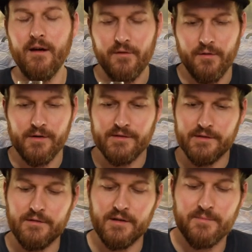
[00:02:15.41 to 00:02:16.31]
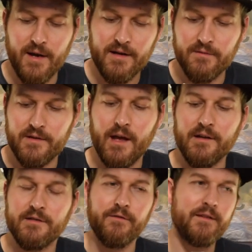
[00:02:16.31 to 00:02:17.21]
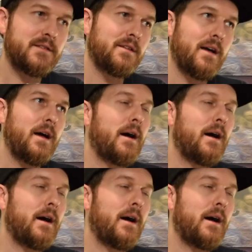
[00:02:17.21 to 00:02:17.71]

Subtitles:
Of course, as you'd expect with the age difference.